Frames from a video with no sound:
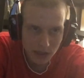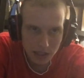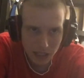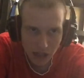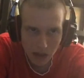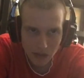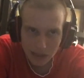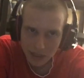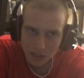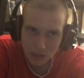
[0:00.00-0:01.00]
and now having
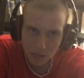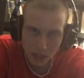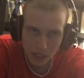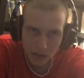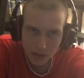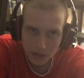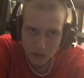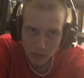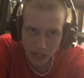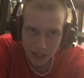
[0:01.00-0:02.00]
Dusty Baker as their
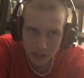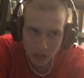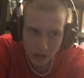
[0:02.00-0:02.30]
manager